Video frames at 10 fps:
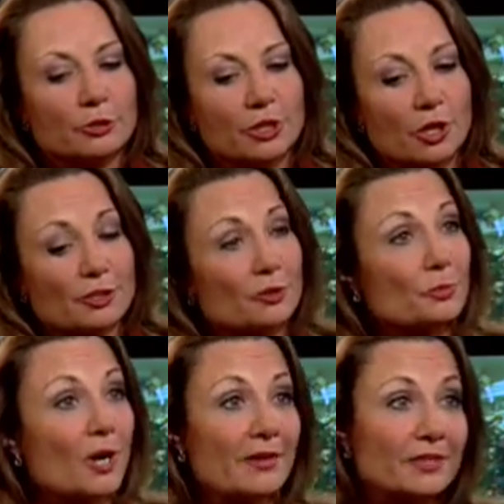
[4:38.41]
You can also use
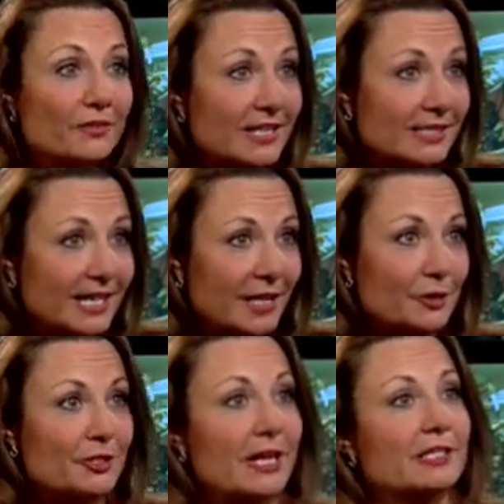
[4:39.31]
private
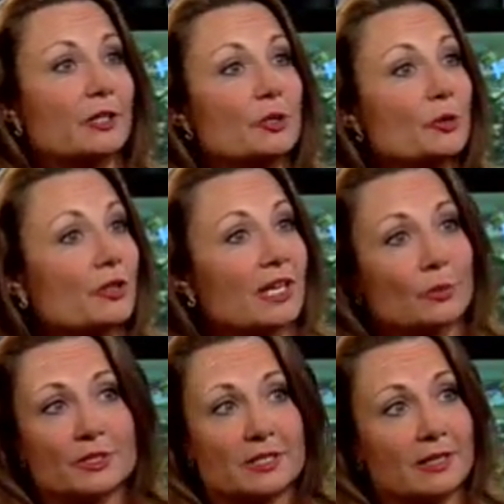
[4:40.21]
investigators. That's a new thing
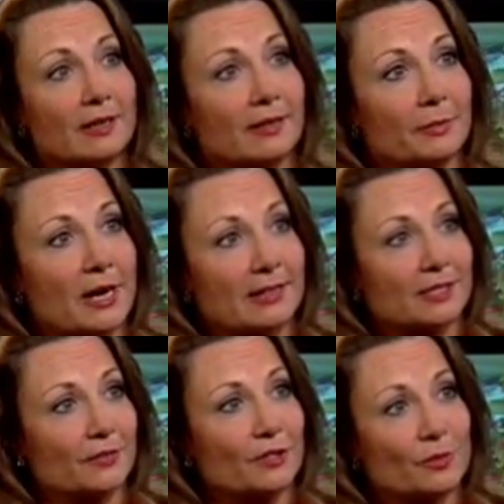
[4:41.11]
we're seeing in the
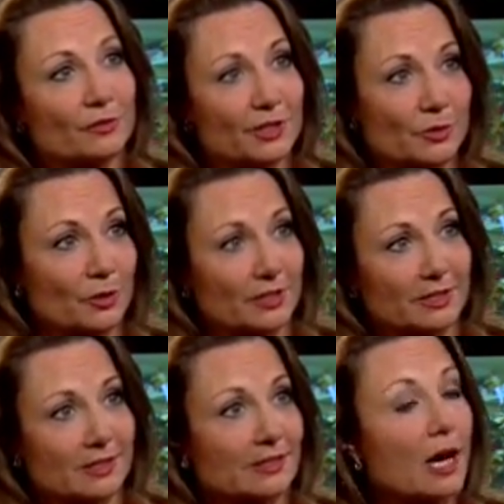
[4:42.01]
practice of human
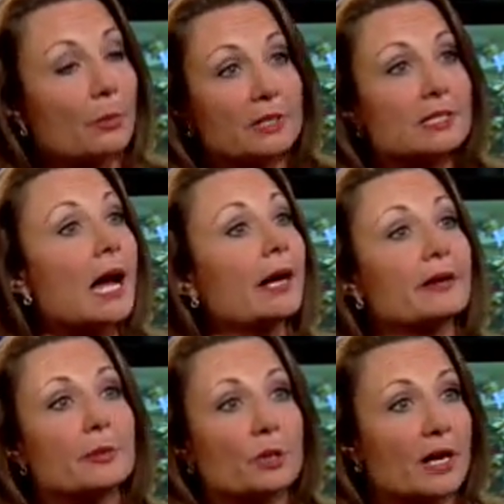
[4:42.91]
resources, is companies
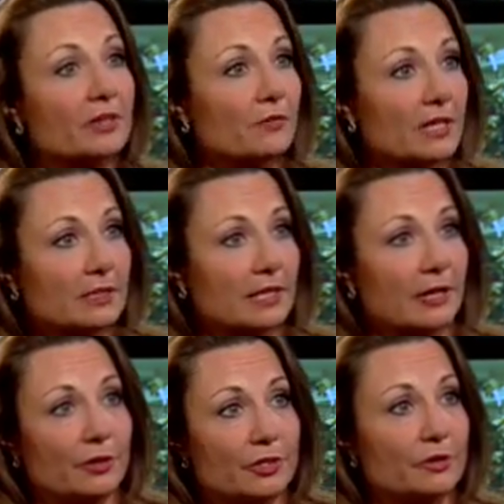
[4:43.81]
hiring a private
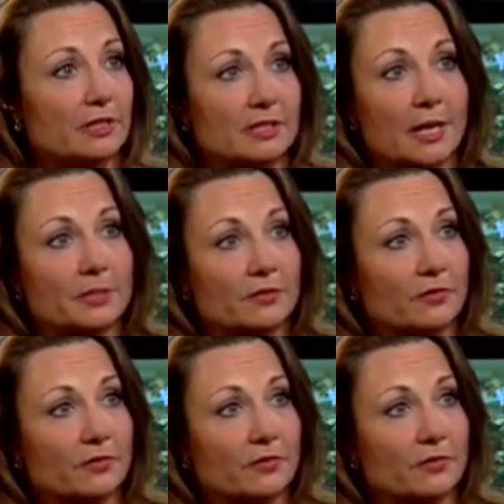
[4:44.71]
investigator to do these types of